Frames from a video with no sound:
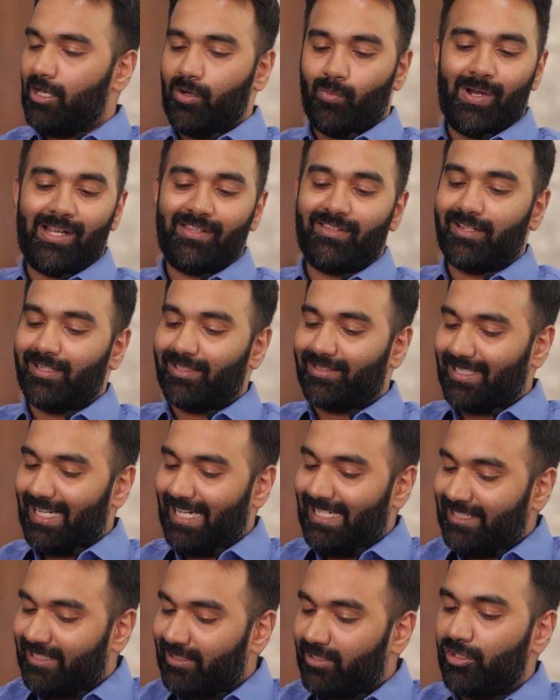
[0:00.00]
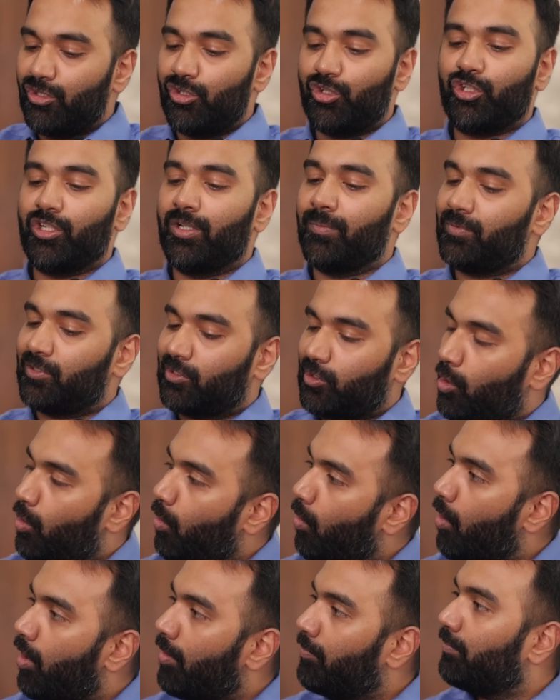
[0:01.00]
whether it's internships,
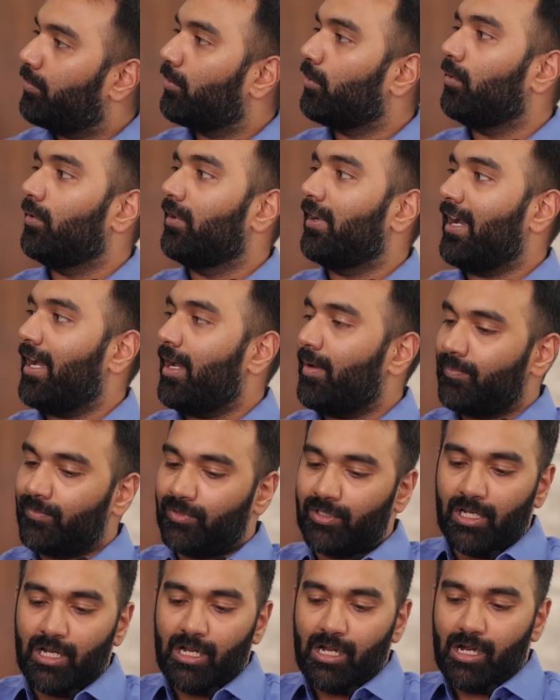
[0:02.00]
co-op programs,